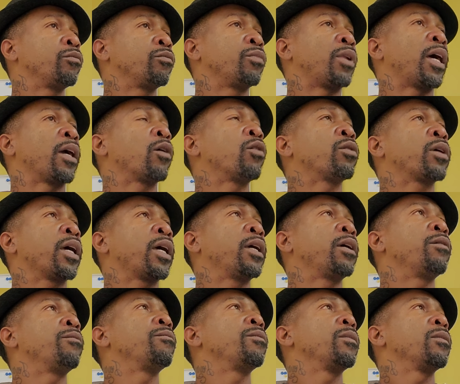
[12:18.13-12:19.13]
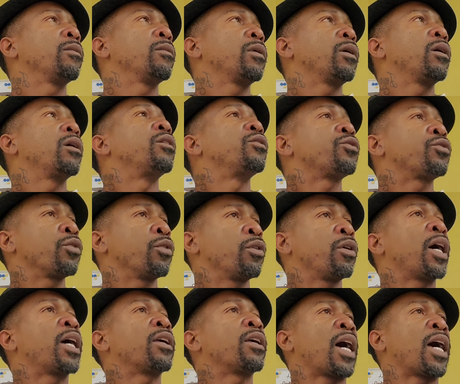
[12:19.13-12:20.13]
Like, okay,
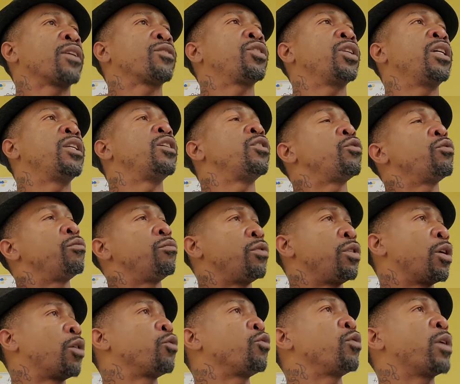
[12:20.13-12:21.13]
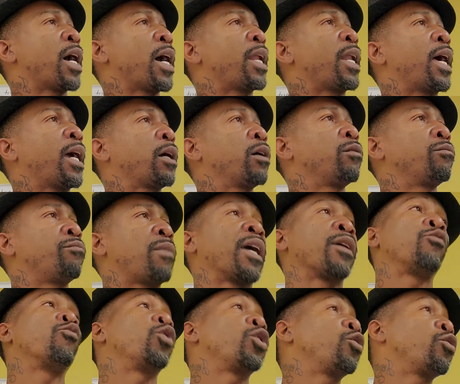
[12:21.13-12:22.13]
sir, I see that you got
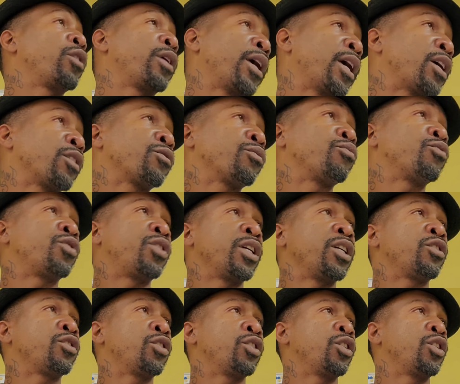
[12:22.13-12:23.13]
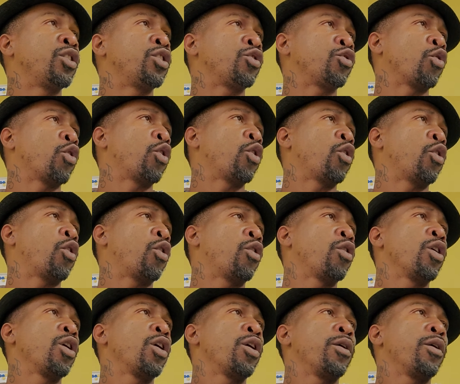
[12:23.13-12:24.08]
like where you done had some stitches, or